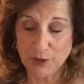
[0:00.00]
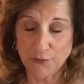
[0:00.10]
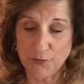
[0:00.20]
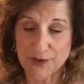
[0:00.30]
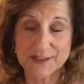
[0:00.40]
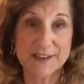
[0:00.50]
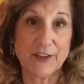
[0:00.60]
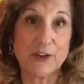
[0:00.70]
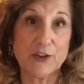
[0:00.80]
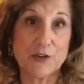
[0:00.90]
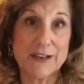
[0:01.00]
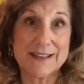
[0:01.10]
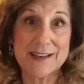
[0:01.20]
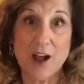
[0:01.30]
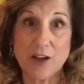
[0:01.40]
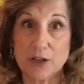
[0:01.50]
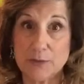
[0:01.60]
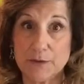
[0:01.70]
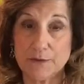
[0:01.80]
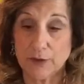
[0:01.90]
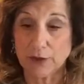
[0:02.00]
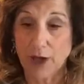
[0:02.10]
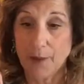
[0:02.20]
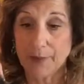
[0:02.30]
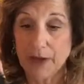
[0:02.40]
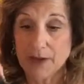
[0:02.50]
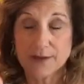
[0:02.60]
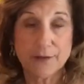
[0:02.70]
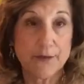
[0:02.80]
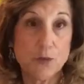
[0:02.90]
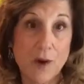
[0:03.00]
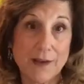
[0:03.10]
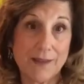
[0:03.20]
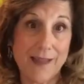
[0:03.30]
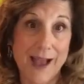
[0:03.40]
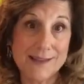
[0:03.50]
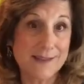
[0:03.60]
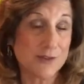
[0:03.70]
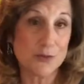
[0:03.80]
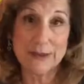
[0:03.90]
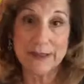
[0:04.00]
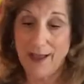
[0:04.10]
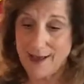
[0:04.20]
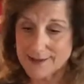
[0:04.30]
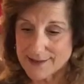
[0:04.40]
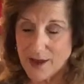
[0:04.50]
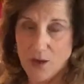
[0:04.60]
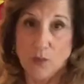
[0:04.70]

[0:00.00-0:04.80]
for this cylinder, and it's not going to be filled up. So if you want it less, do it less.